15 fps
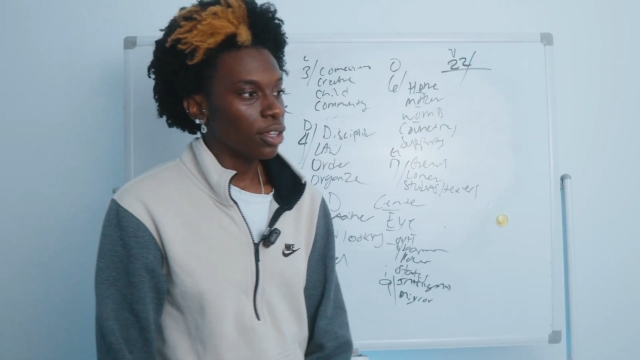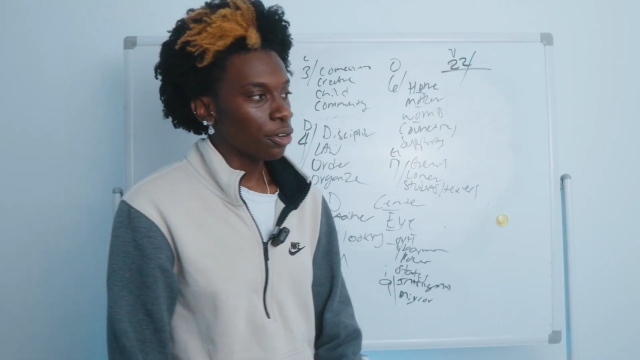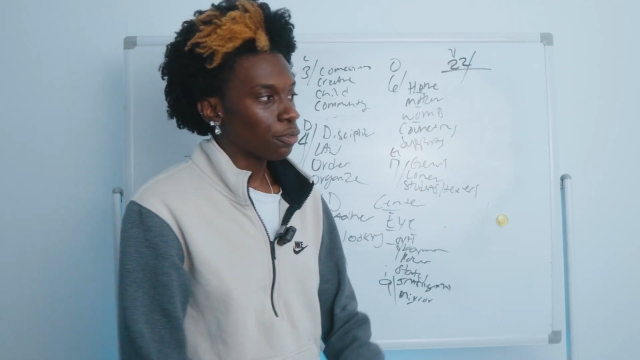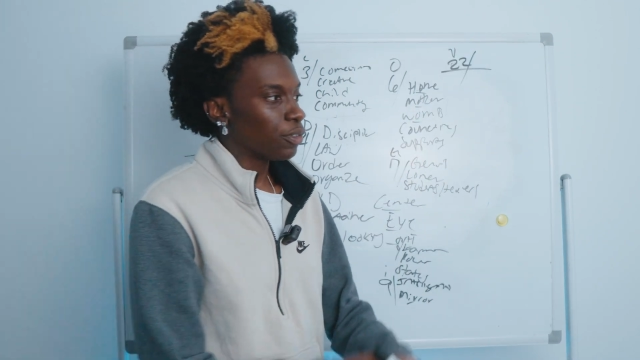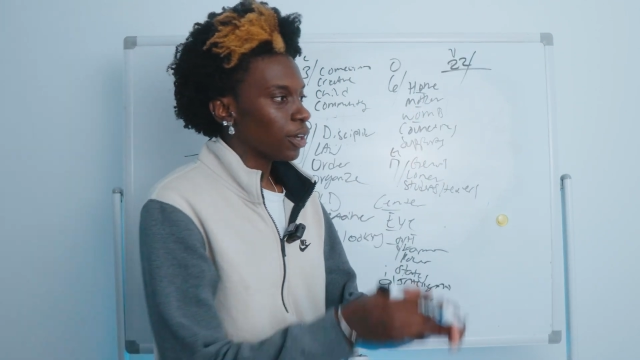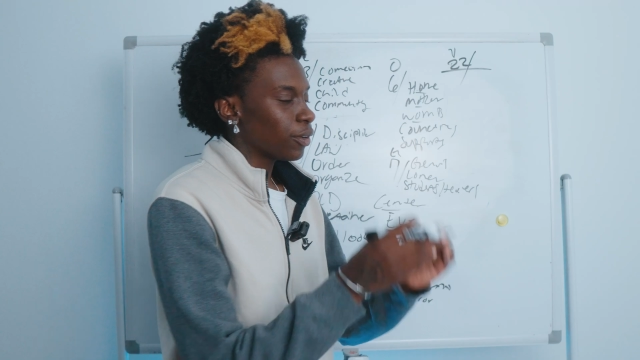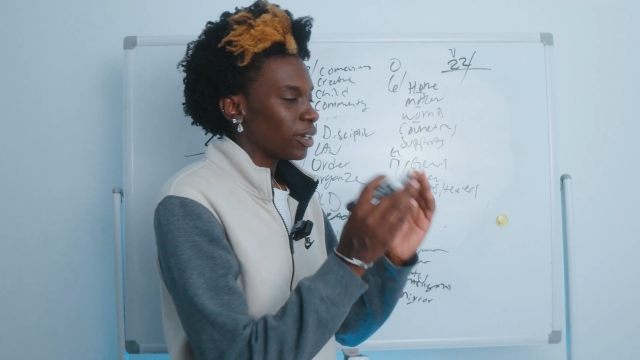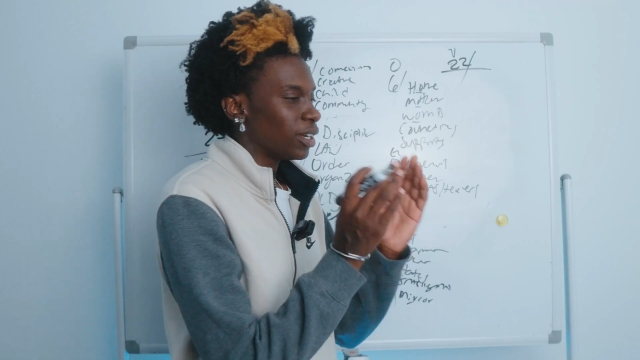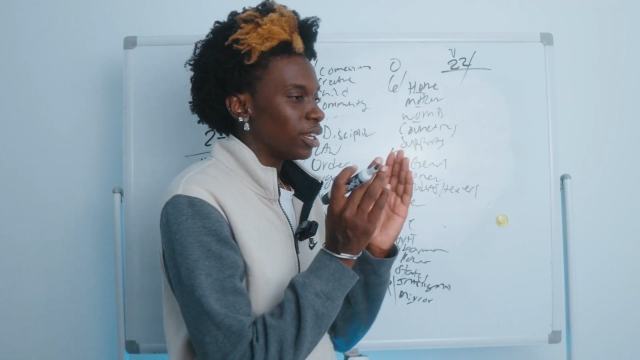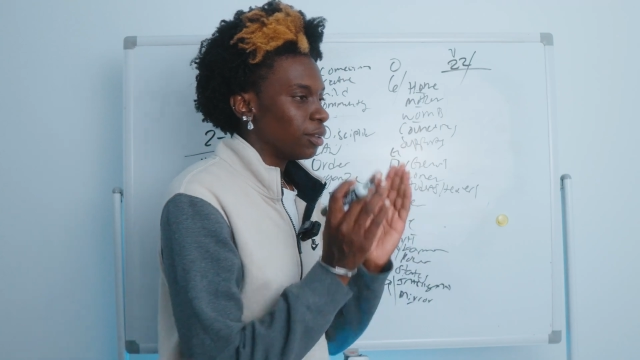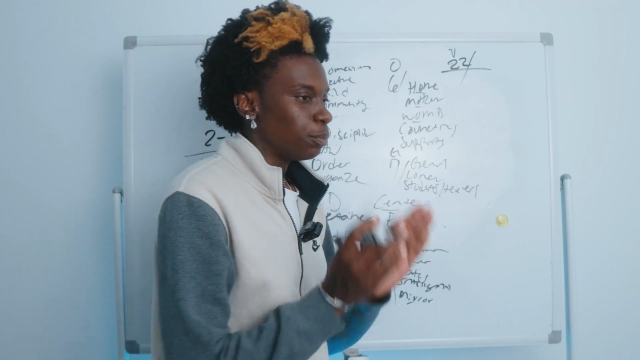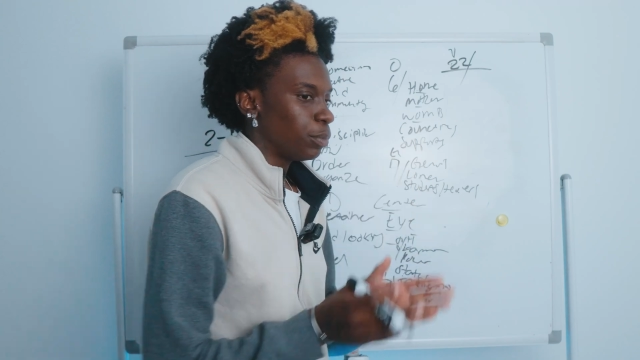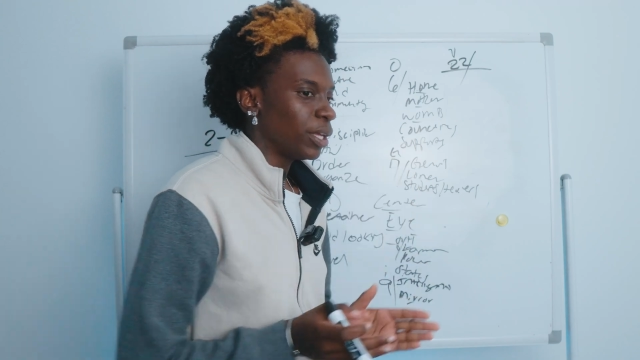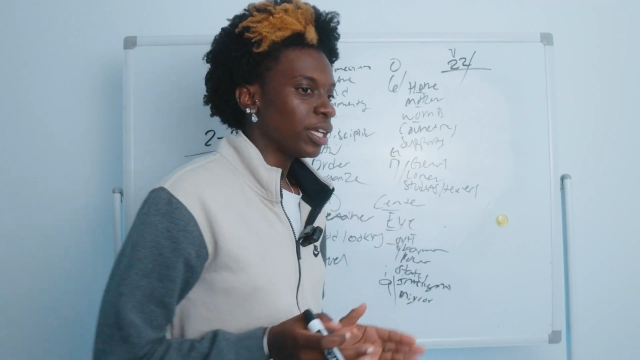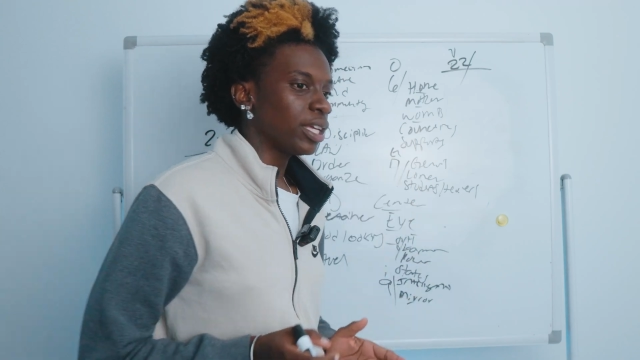They're very
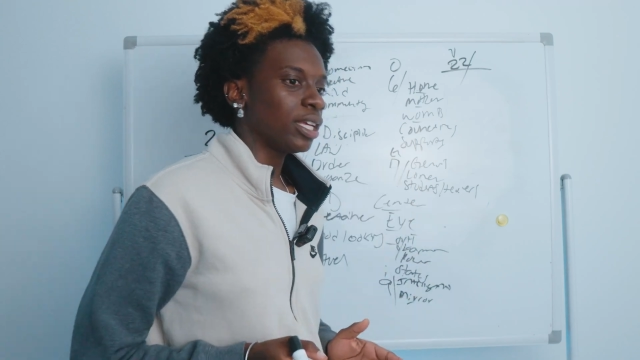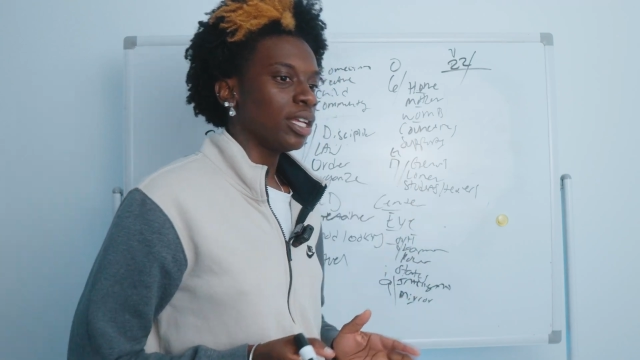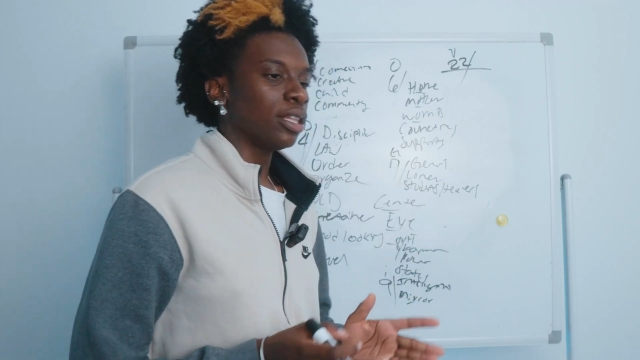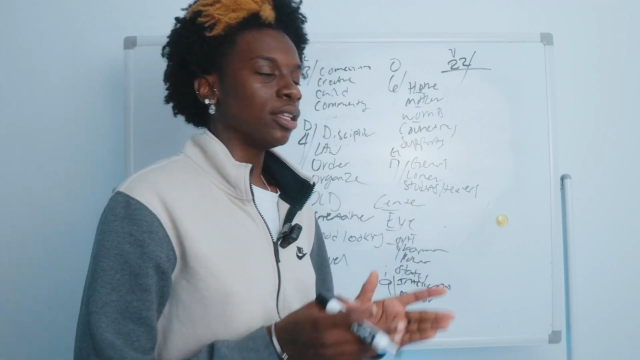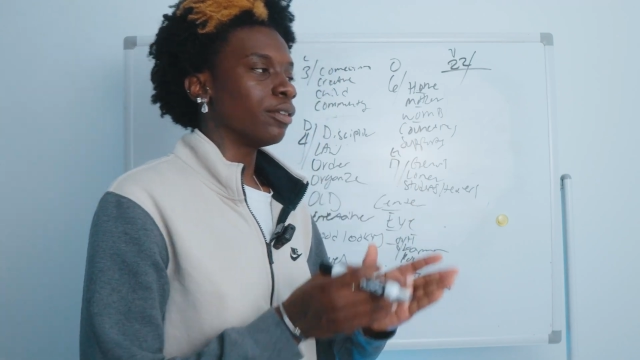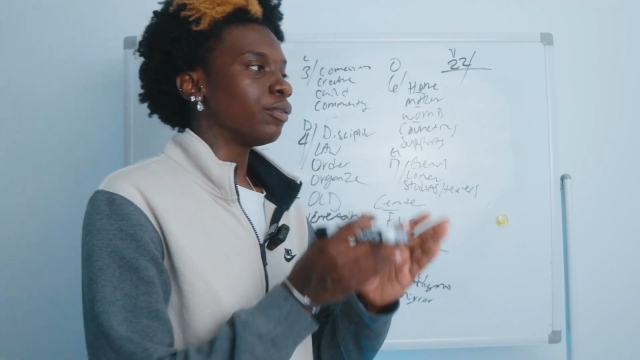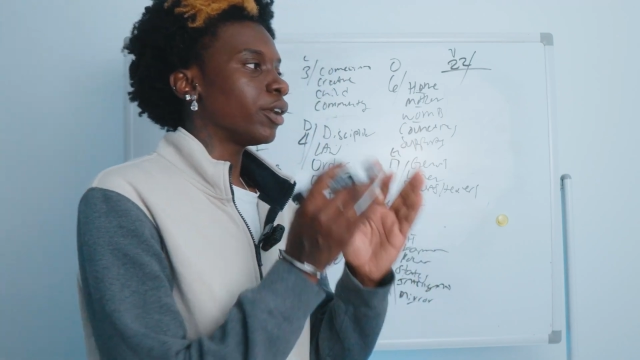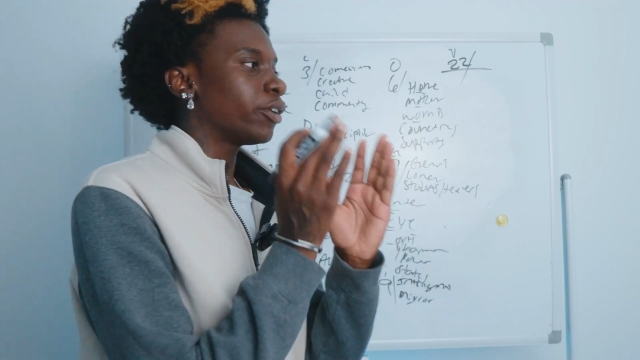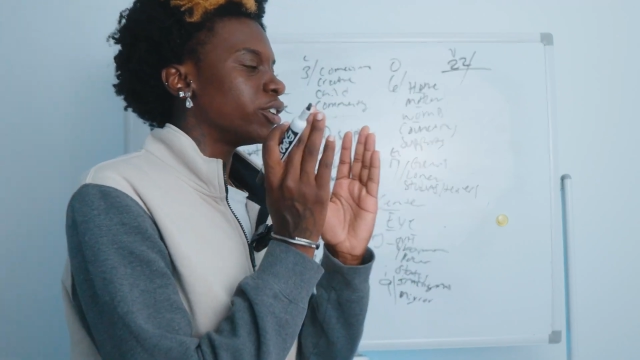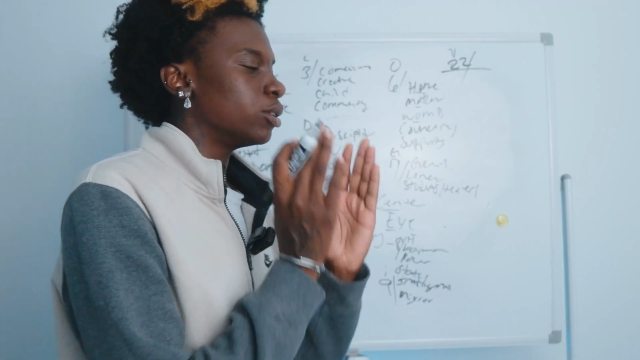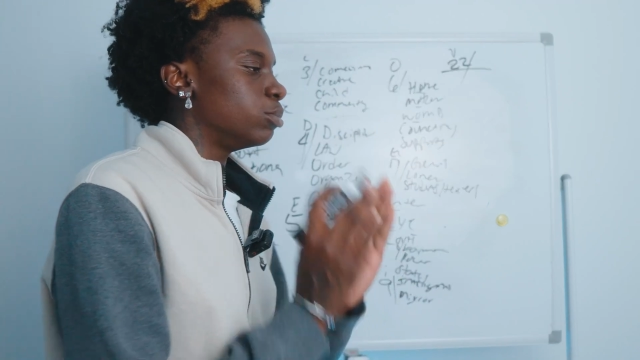nitpicky. They're very